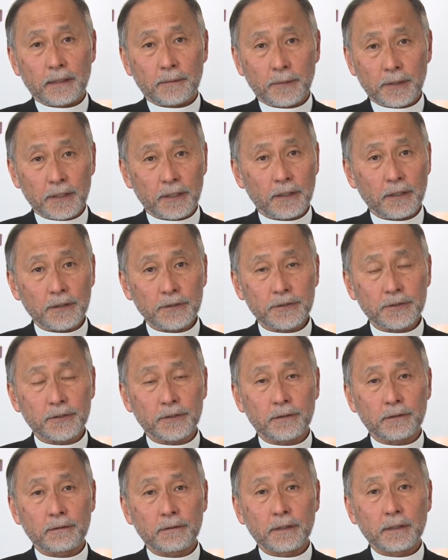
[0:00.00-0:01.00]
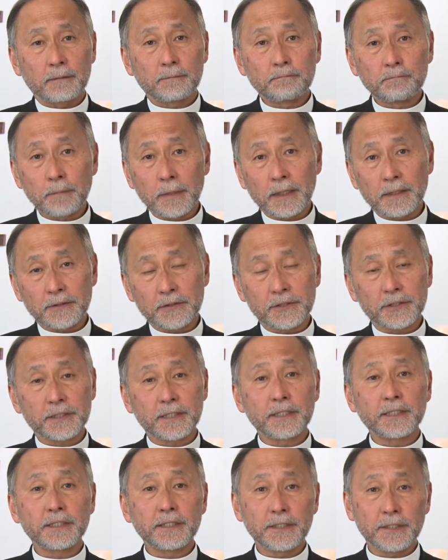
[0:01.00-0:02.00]
but also months
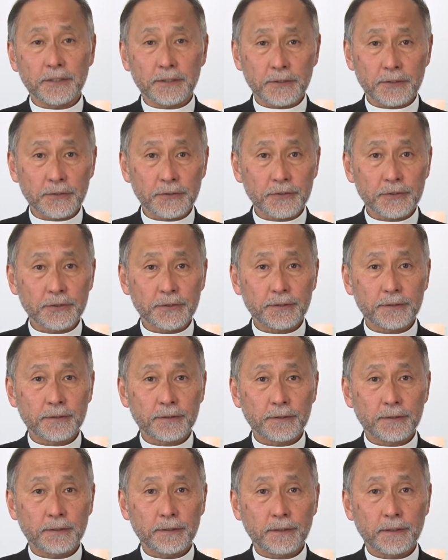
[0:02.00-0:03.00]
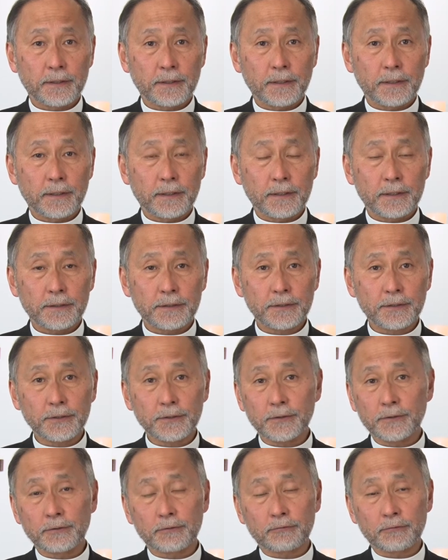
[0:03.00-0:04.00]
and years
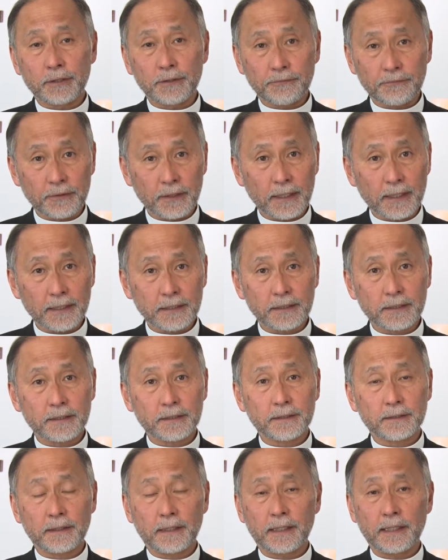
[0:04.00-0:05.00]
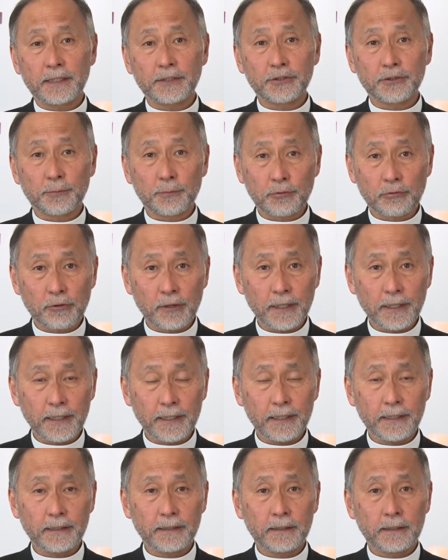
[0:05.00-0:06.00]
to reflect and to
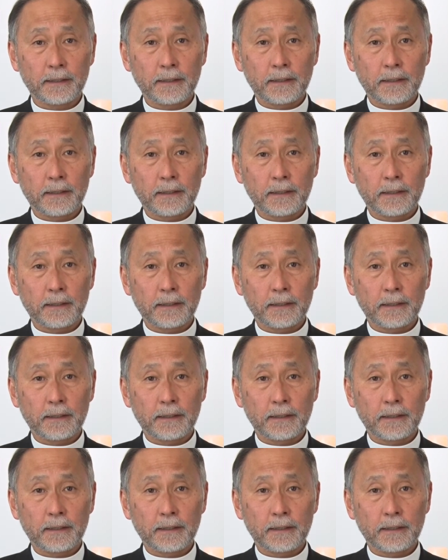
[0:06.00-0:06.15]
pray,